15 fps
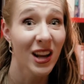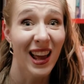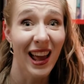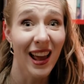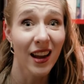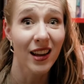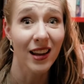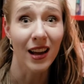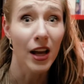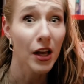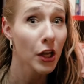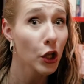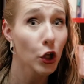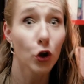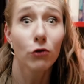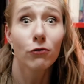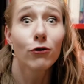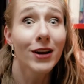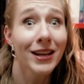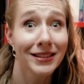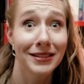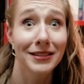hey, you've
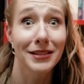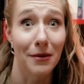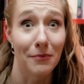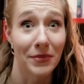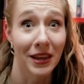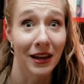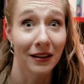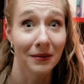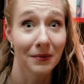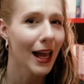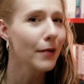written something.